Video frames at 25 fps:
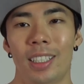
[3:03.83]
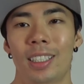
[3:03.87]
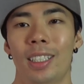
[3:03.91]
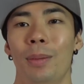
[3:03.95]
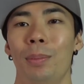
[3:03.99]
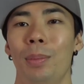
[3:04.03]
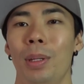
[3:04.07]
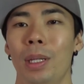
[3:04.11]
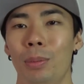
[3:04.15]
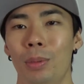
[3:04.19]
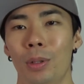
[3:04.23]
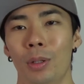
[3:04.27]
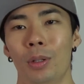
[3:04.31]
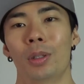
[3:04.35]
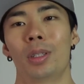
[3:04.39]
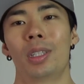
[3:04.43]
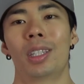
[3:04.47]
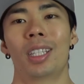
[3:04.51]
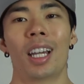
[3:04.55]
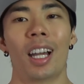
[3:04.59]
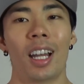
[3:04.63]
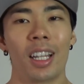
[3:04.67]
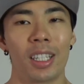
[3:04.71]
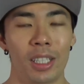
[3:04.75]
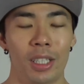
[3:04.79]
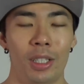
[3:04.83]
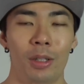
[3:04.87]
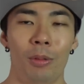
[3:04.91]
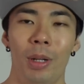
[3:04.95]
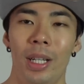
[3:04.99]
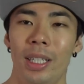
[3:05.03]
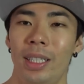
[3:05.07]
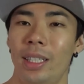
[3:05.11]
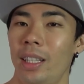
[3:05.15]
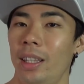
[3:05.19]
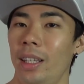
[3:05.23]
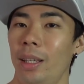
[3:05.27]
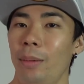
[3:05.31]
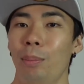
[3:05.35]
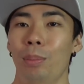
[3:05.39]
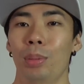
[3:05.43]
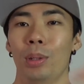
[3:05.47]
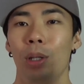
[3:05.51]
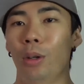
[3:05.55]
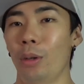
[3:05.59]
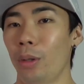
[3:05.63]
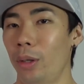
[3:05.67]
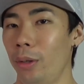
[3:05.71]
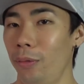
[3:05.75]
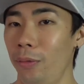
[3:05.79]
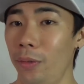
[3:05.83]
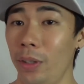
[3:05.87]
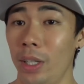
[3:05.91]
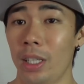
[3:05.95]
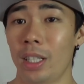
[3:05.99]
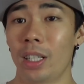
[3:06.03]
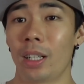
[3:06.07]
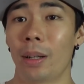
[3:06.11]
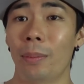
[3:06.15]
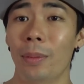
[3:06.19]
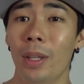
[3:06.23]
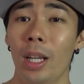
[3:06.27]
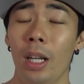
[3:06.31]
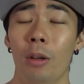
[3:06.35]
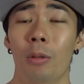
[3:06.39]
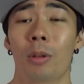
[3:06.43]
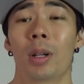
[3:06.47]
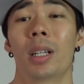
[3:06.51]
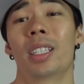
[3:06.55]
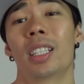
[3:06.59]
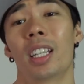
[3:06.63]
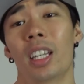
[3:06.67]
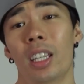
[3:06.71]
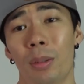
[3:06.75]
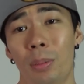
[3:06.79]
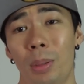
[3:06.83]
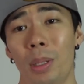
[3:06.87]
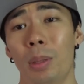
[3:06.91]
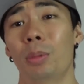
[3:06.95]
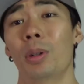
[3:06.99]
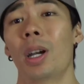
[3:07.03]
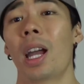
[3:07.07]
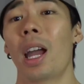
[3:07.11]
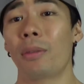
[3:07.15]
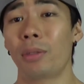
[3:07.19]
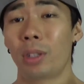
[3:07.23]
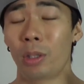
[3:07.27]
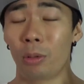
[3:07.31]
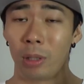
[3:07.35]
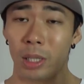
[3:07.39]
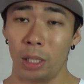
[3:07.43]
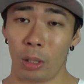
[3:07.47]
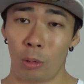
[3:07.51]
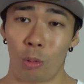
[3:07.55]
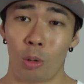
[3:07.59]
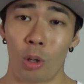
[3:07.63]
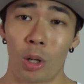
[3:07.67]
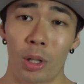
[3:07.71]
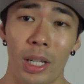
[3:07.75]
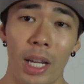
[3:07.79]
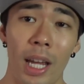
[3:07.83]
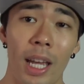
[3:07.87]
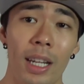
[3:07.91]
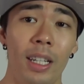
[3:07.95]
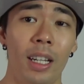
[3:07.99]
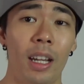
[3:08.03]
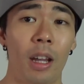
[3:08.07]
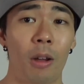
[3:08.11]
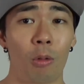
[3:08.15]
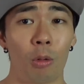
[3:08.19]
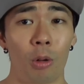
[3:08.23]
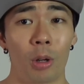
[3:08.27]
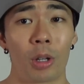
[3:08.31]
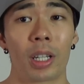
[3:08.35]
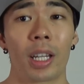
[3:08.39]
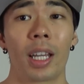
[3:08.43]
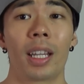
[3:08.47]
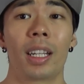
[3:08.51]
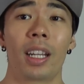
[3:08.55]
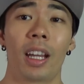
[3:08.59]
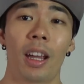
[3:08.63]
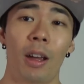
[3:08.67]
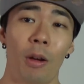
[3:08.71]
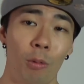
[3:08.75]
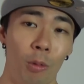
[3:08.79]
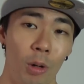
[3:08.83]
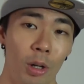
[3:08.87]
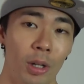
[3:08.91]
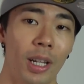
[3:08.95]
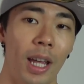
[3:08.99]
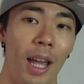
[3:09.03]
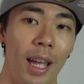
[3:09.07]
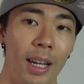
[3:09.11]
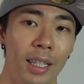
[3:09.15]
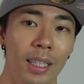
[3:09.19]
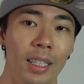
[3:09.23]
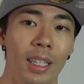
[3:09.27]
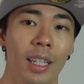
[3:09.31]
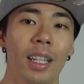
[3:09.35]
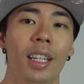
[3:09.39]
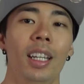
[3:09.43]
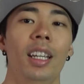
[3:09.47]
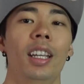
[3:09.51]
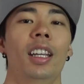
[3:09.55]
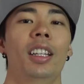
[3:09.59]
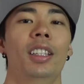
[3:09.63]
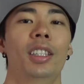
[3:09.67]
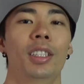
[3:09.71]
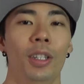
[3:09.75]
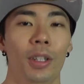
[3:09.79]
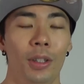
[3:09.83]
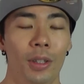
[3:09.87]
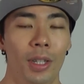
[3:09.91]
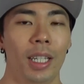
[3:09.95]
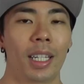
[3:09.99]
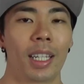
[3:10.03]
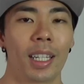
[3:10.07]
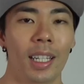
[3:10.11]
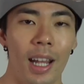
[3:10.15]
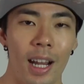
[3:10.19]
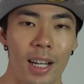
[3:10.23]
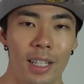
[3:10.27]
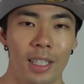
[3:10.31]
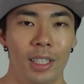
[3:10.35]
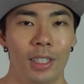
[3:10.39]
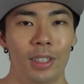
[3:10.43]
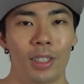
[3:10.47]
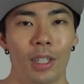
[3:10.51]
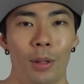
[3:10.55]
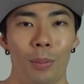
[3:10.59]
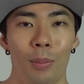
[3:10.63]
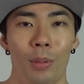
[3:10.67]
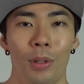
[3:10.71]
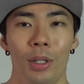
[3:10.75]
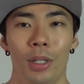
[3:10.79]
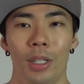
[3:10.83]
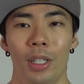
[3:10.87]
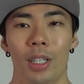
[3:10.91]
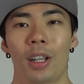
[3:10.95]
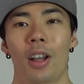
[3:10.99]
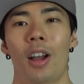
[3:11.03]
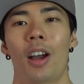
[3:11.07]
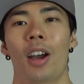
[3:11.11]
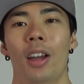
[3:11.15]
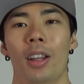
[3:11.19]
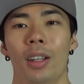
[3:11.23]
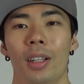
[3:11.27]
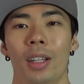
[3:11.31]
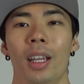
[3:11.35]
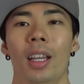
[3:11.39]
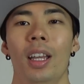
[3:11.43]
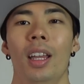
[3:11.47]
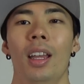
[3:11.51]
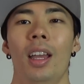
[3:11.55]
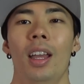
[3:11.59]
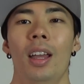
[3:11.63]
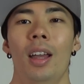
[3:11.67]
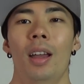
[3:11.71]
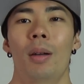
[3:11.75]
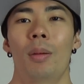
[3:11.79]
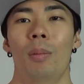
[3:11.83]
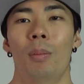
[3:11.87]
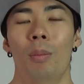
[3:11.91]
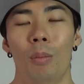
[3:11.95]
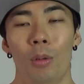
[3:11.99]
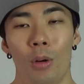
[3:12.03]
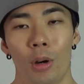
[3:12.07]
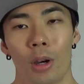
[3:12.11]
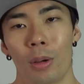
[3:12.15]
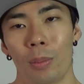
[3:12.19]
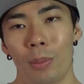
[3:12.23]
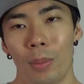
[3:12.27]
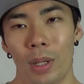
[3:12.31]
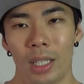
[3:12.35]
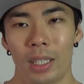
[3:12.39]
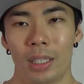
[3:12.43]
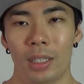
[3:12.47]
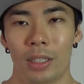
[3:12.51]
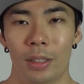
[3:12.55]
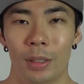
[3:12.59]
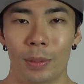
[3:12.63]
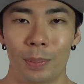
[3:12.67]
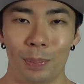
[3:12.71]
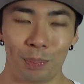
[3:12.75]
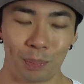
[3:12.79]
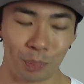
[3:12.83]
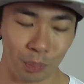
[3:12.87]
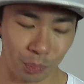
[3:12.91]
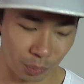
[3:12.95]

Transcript: Some people touch the weights and they blow the fuck up, whereas other people have to really work at it and work at it and work at it until they can actually start putting on more muscle.